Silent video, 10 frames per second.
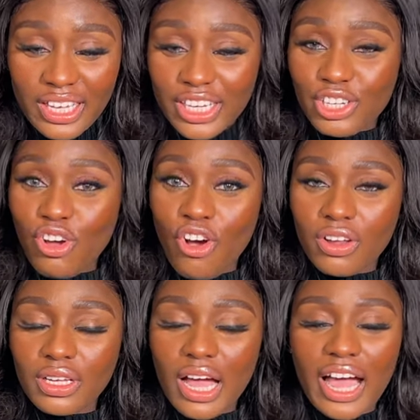in
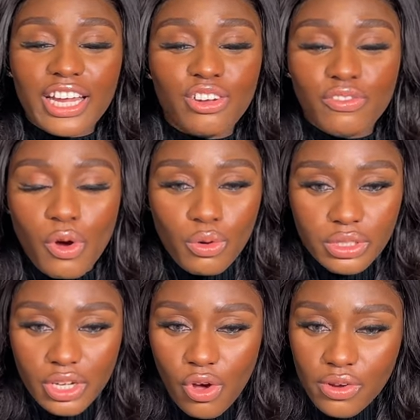all i love all
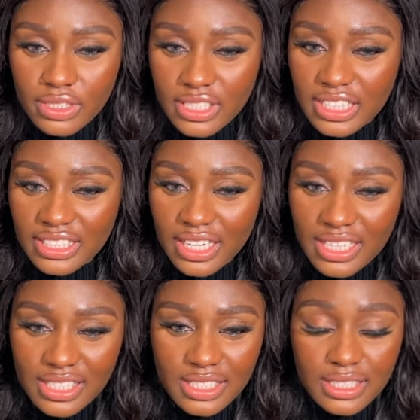the contact
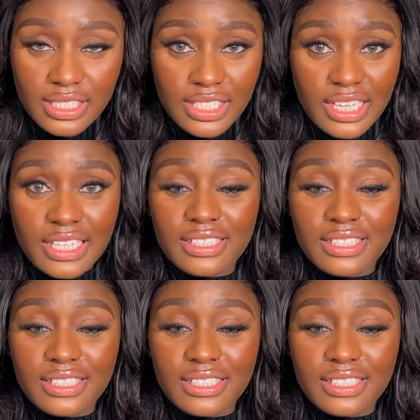lenses